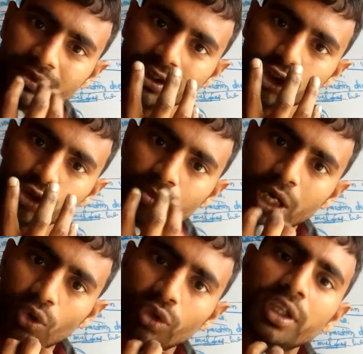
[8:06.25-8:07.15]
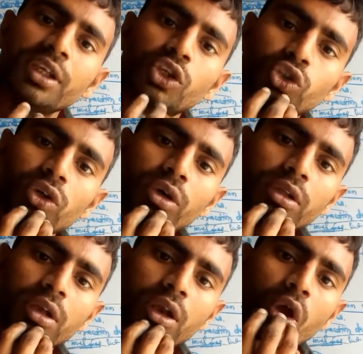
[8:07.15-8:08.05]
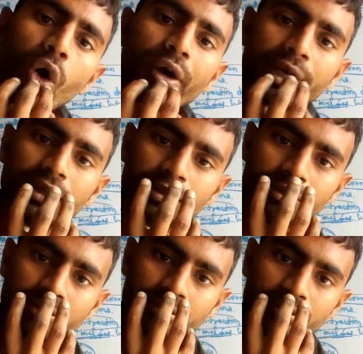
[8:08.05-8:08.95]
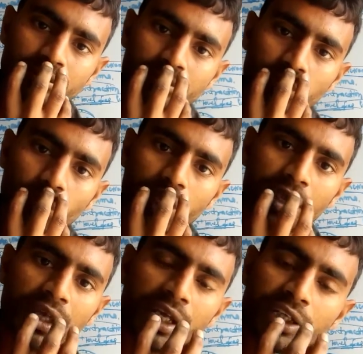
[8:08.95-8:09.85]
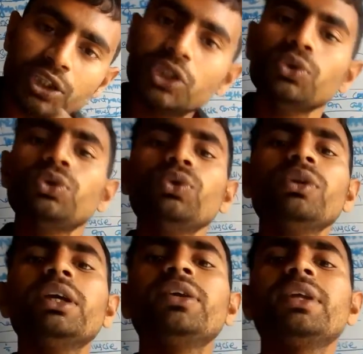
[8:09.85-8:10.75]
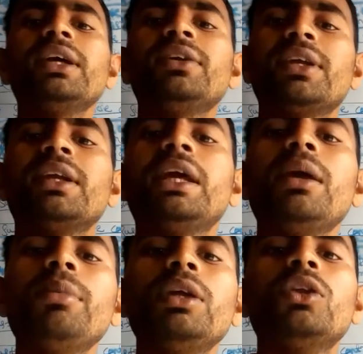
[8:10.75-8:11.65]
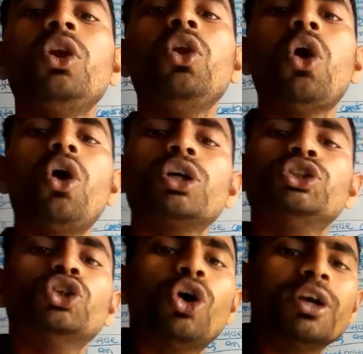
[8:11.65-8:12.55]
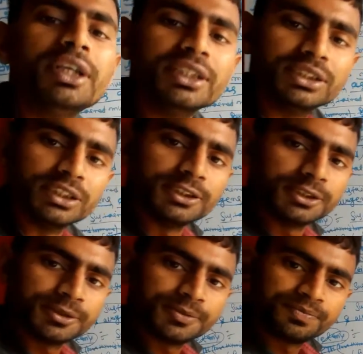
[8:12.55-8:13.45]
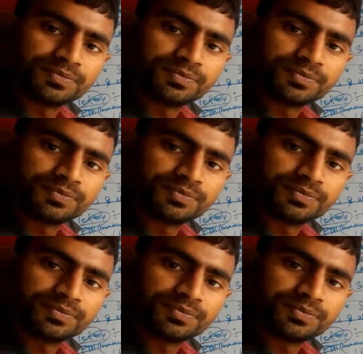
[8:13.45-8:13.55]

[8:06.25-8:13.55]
This jaw is locked. Okay, due to this, its name is lockjaw disease.